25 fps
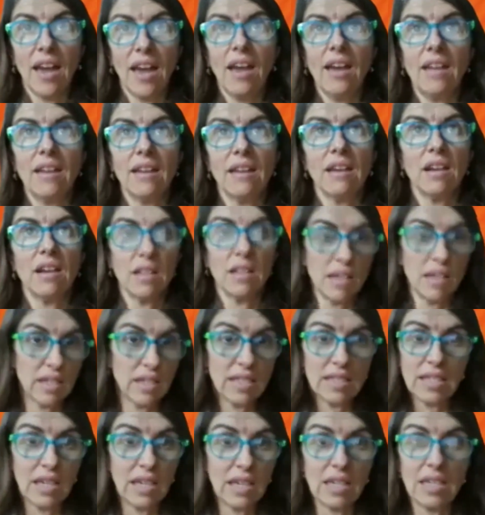had a
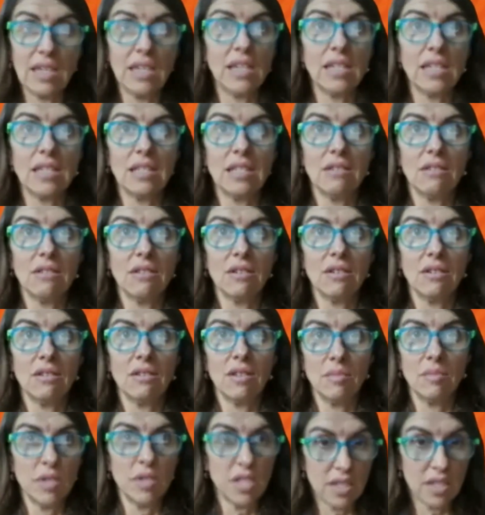legislated net zero
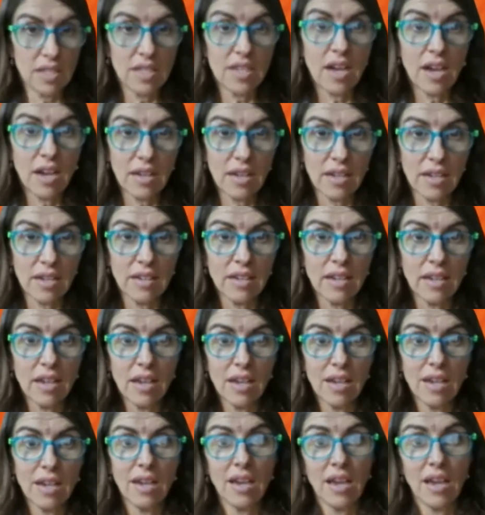emissions target
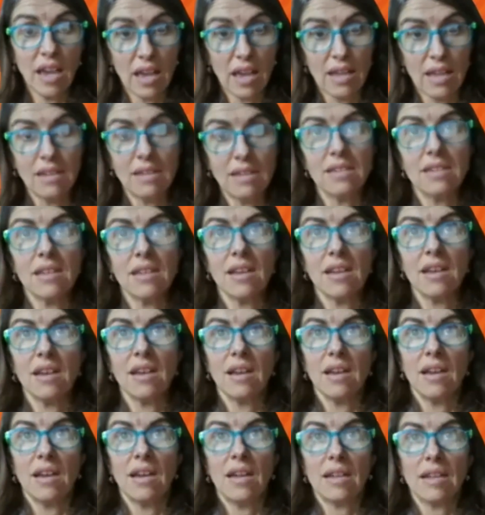and
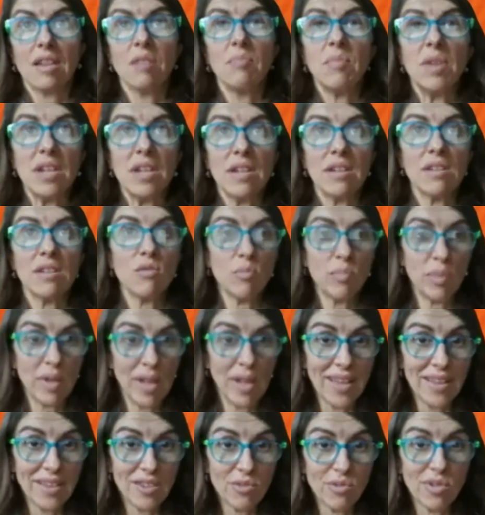had committed to a
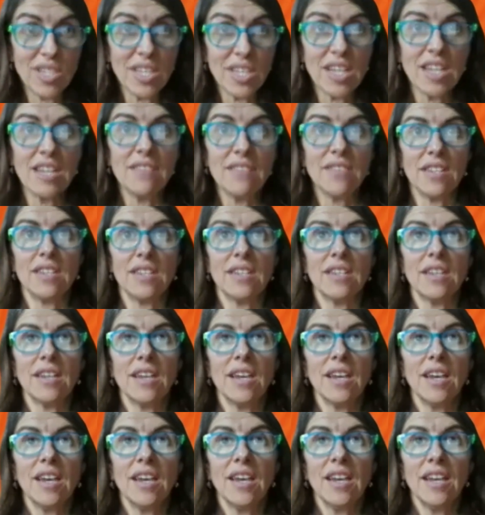plan to achieve it.
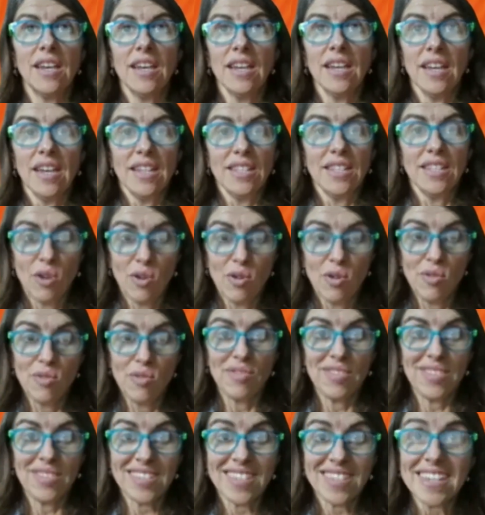So
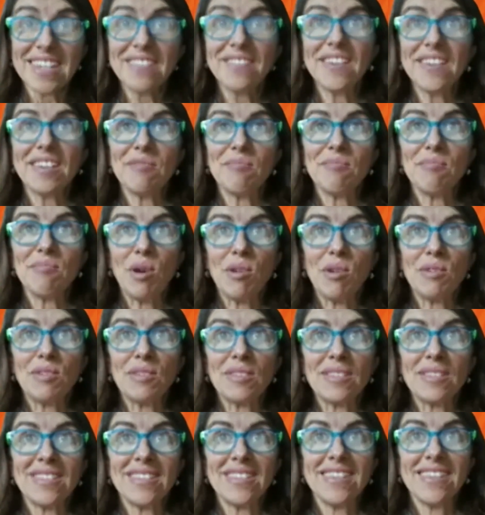significant
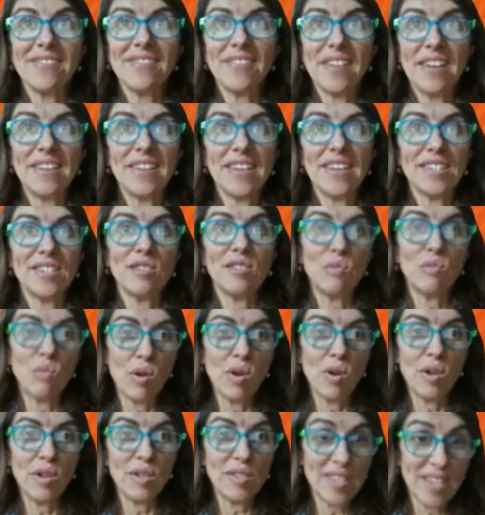policy foundations
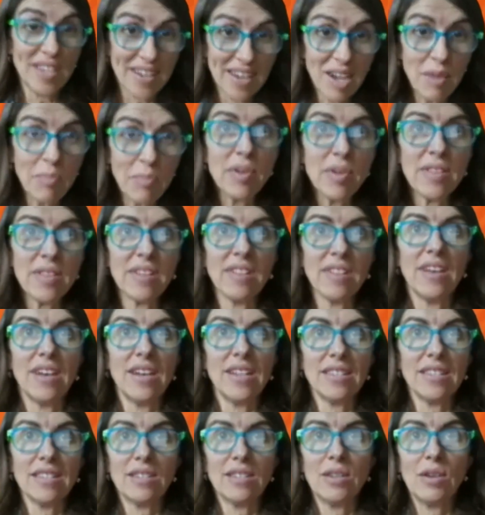were set up in the
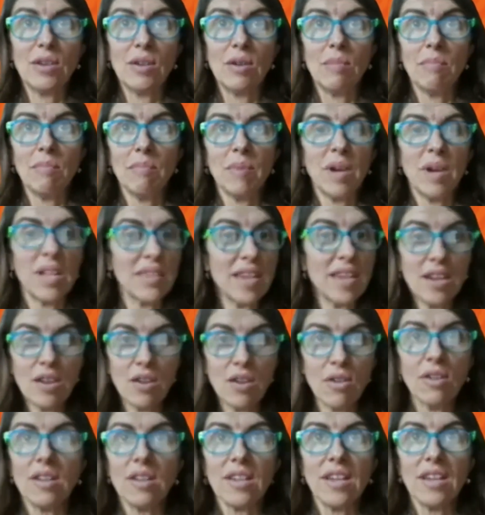last term, but they're
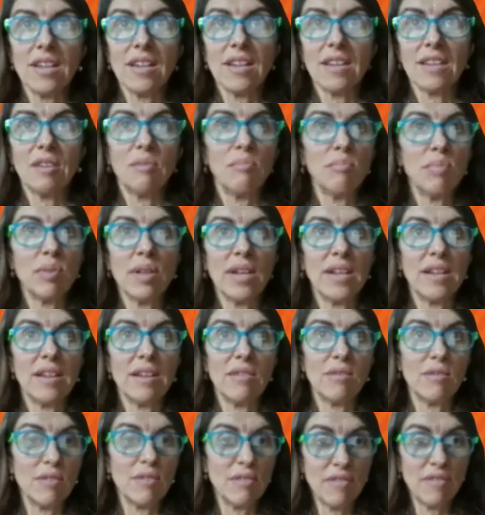not yet completed
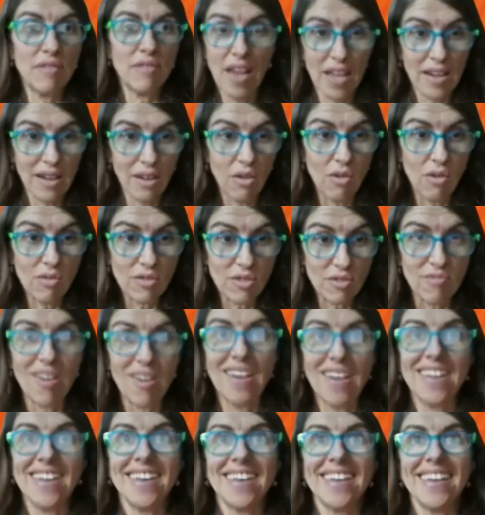or have had long to
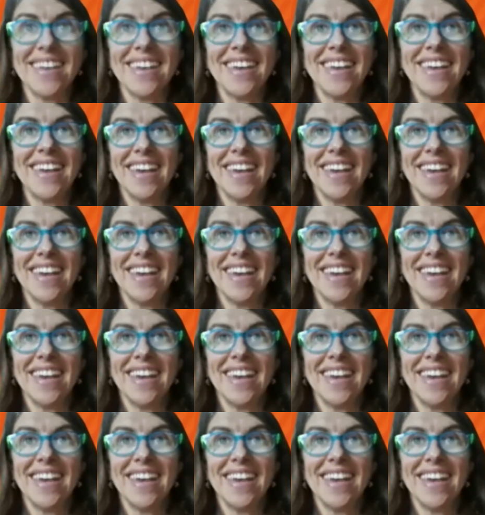run.